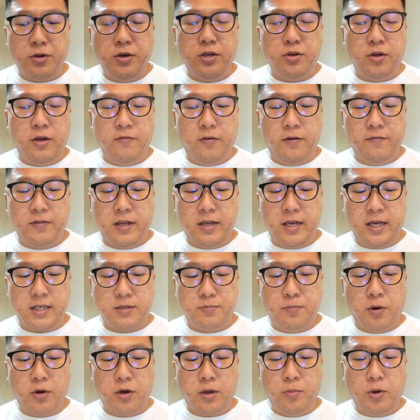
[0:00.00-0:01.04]
ahead to evolve the next
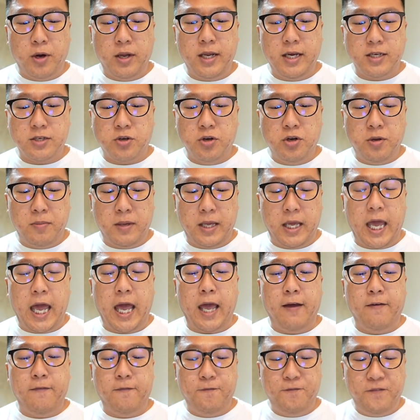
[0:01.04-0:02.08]
Pokemon. And that's going to be
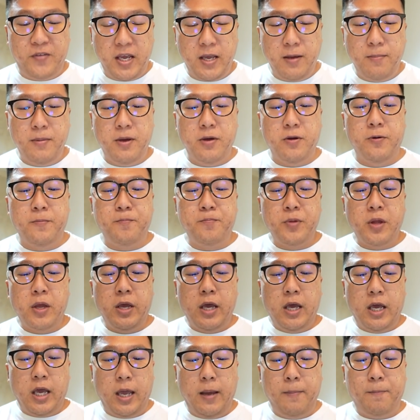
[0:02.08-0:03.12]
a female
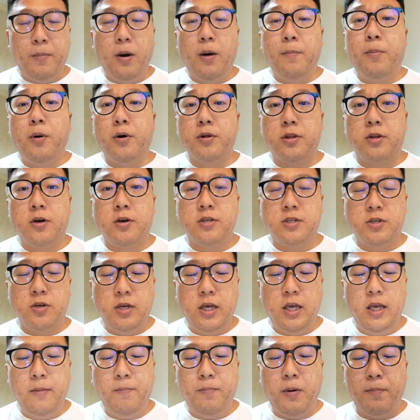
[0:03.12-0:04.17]
Hippopotamus. So
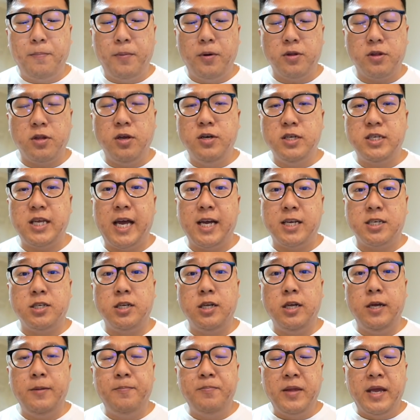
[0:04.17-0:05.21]
Hippopotamus
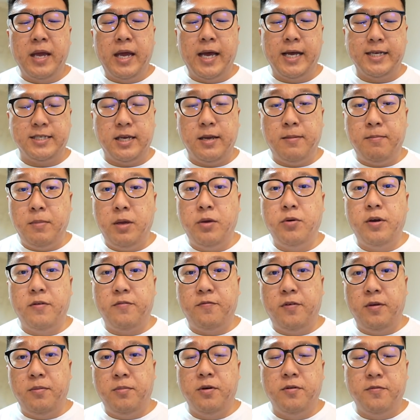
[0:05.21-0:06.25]
actually has a male and
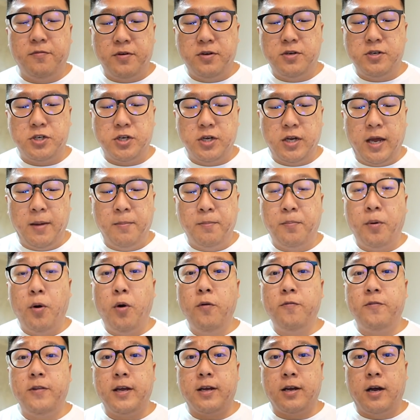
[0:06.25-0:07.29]
female version, and
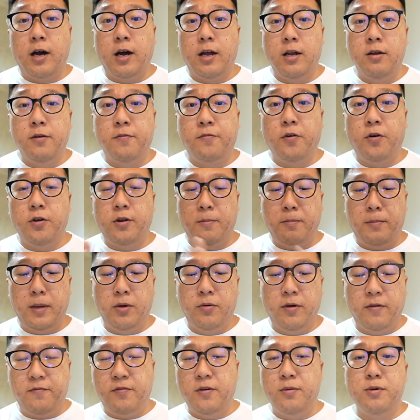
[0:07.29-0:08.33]
both the color for the
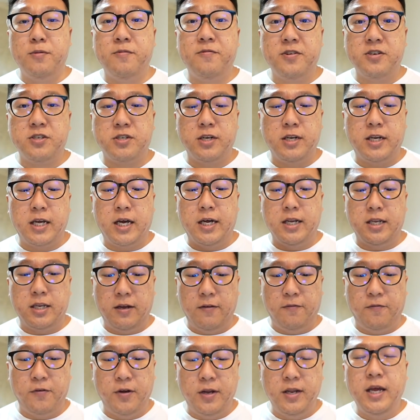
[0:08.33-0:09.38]
male and female version, they are
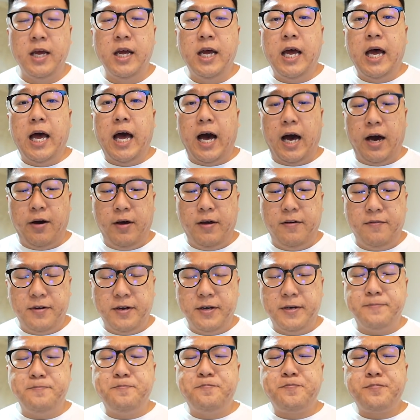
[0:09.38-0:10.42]
different.
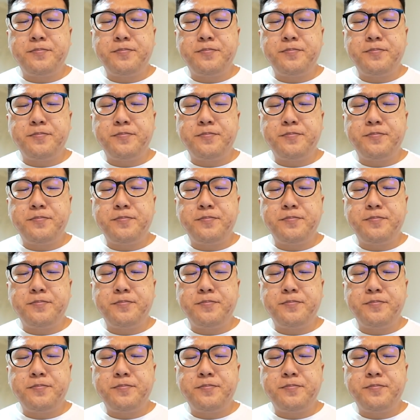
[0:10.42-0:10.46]
However,